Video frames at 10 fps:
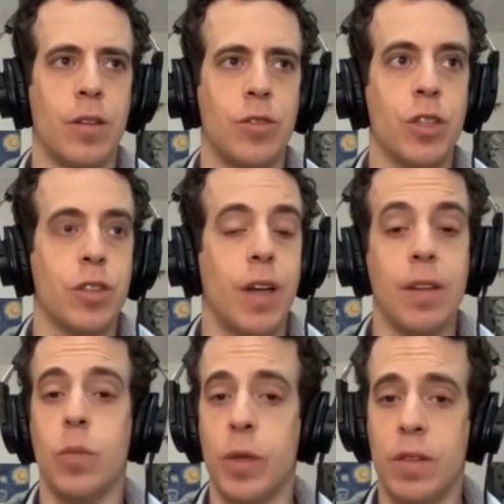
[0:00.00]
just
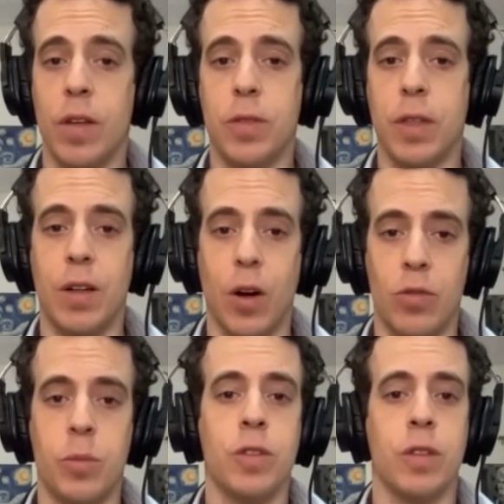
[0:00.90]
as specific of
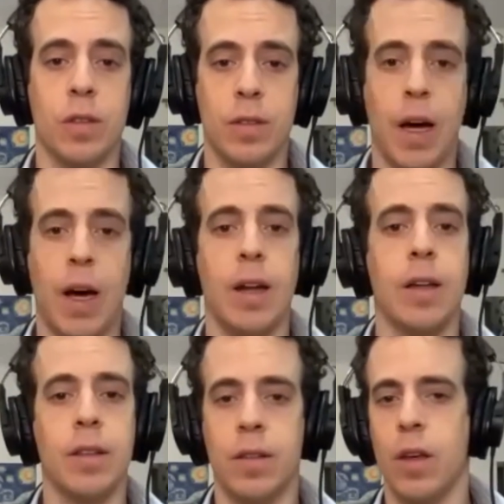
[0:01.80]
a musical style
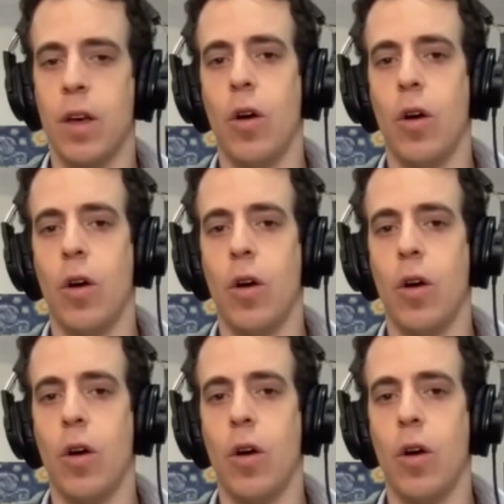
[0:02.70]
as